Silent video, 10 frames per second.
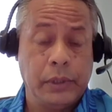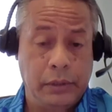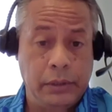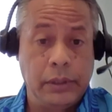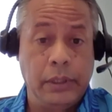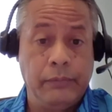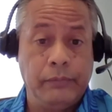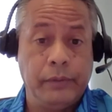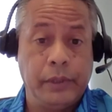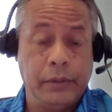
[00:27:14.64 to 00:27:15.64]
they've
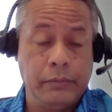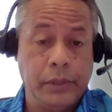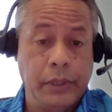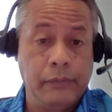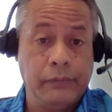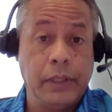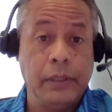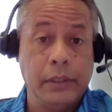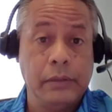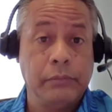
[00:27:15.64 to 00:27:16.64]
um, they've
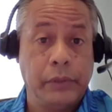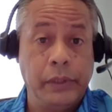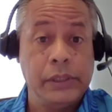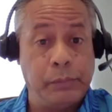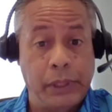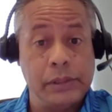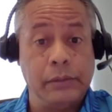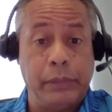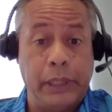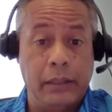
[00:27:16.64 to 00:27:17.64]
done a marine spatial
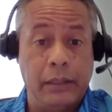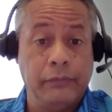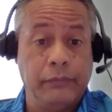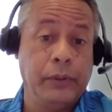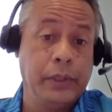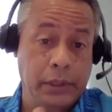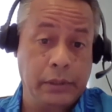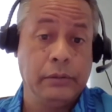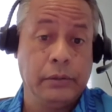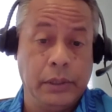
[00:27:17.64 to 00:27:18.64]
plan for the
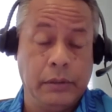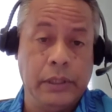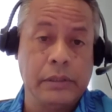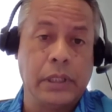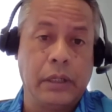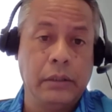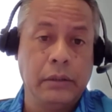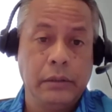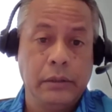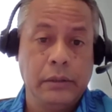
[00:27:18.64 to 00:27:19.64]
their entire
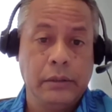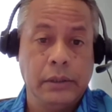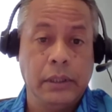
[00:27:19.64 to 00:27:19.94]
uh,